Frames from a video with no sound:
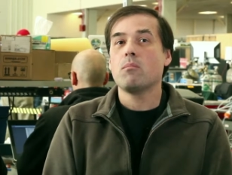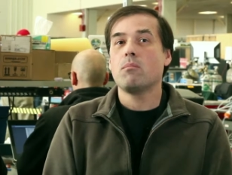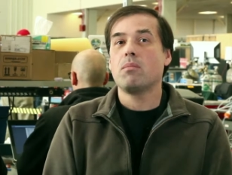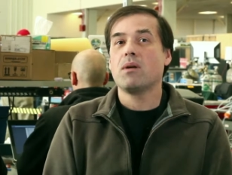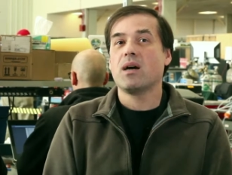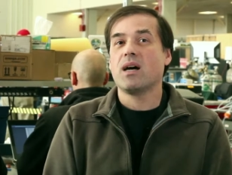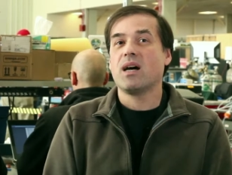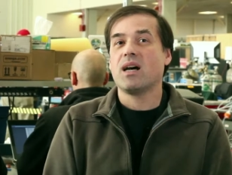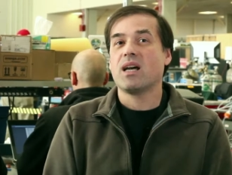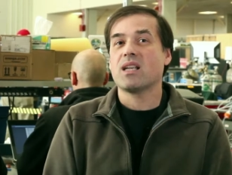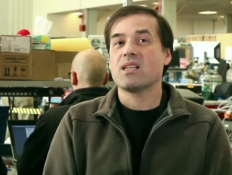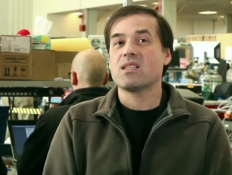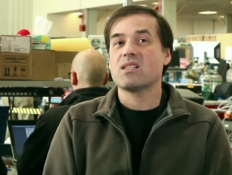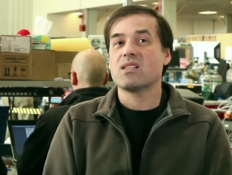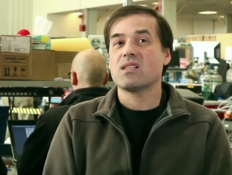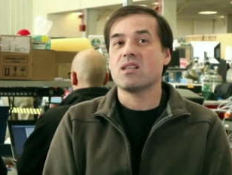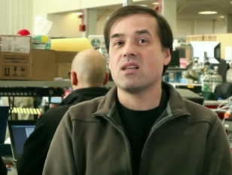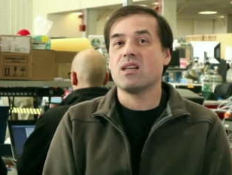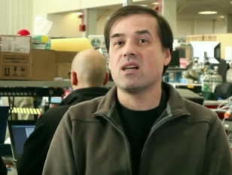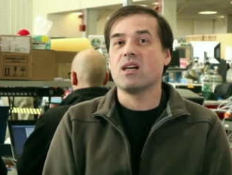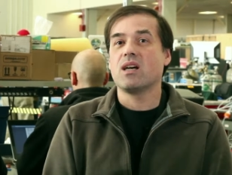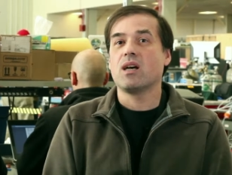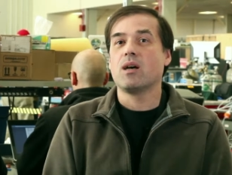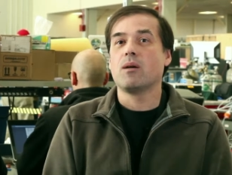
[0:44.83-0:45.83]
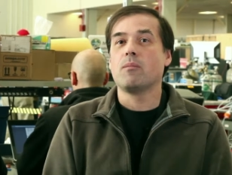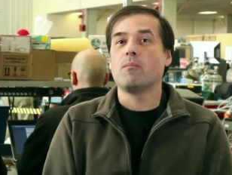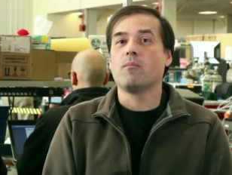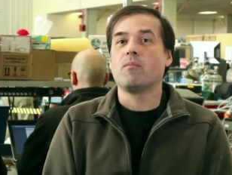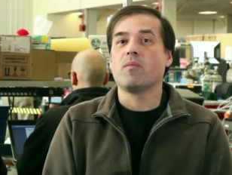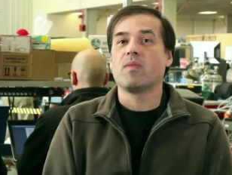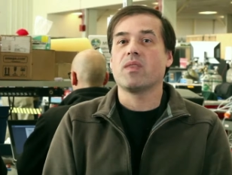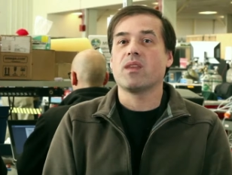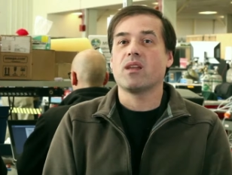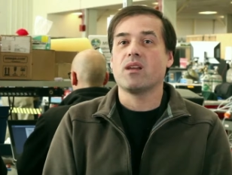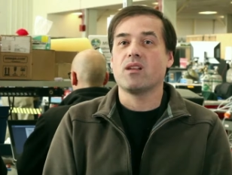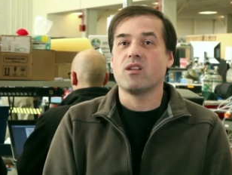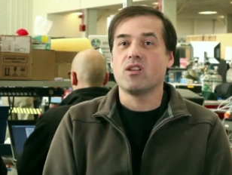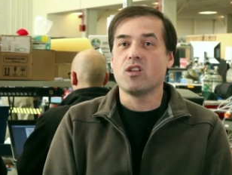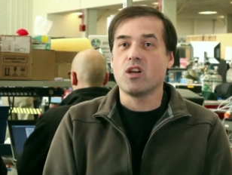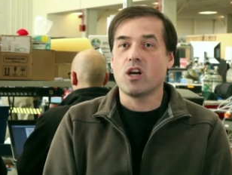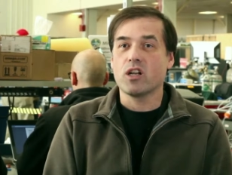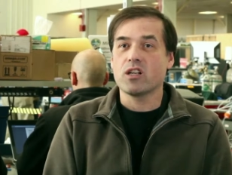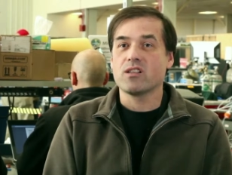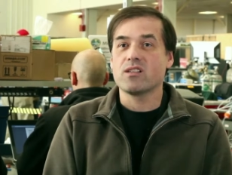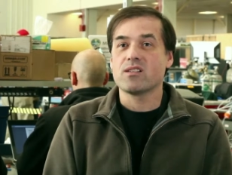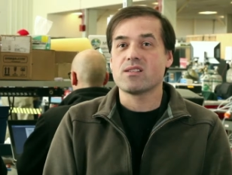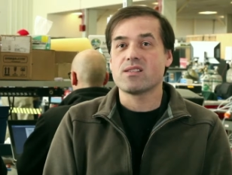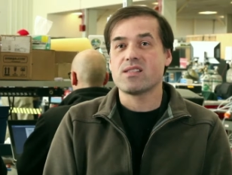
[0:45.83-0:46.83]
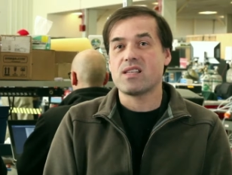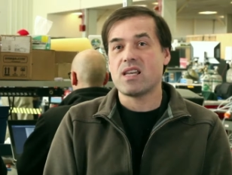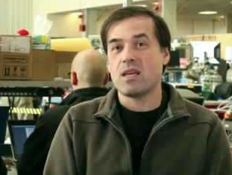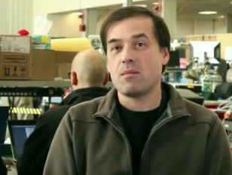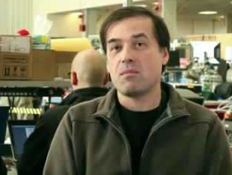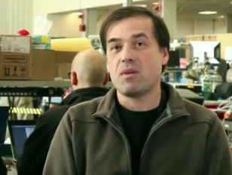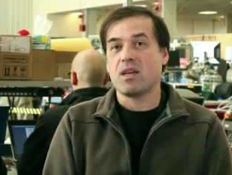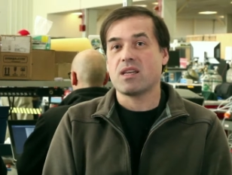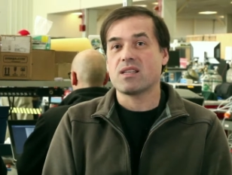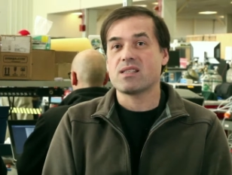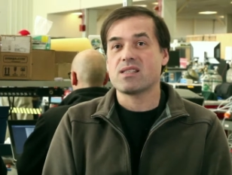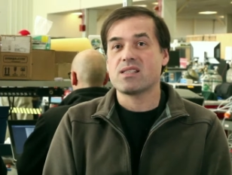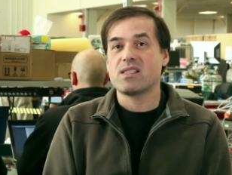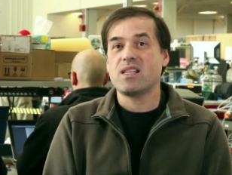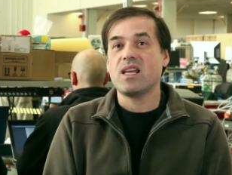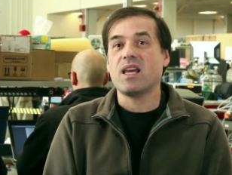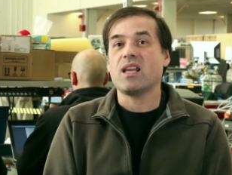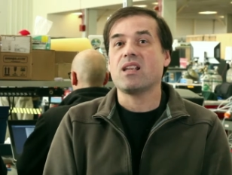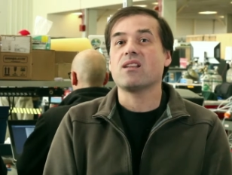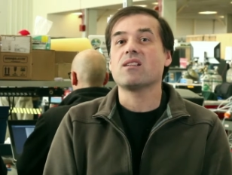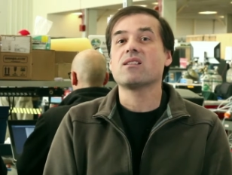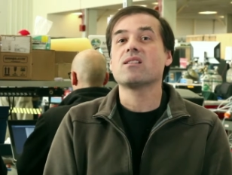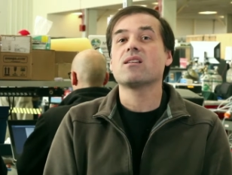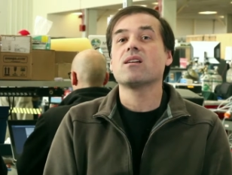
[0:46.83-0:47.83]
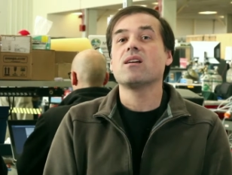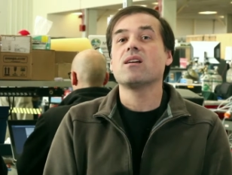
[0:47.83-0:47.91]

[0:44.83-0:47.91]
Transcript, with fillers: but um, not in the same extent.